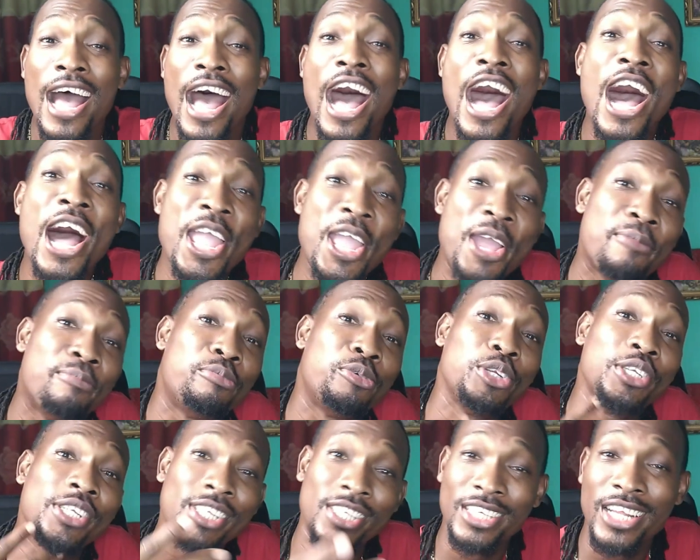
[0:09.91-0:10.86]
I
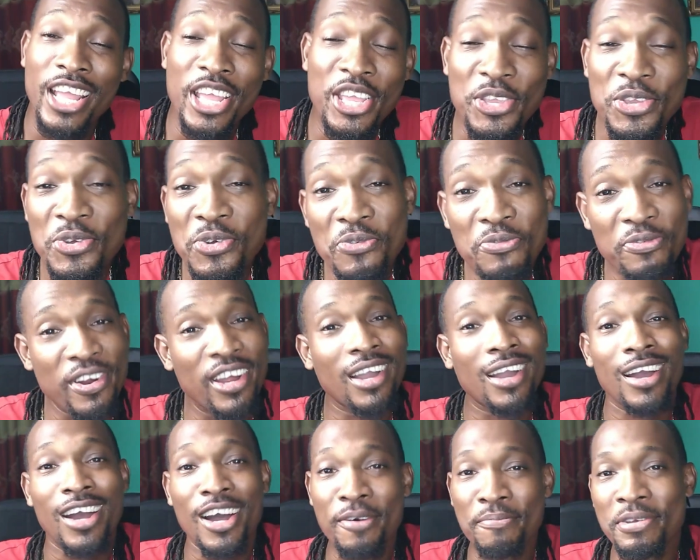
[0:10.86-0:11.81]
appreciate you for
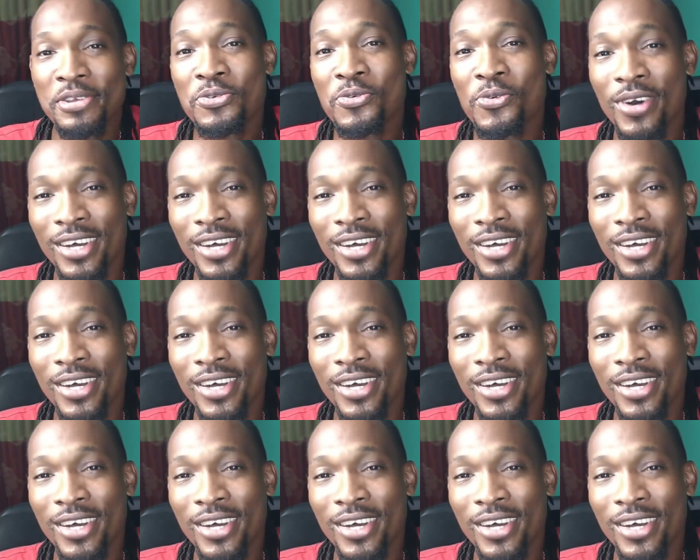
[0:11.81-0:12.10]
coming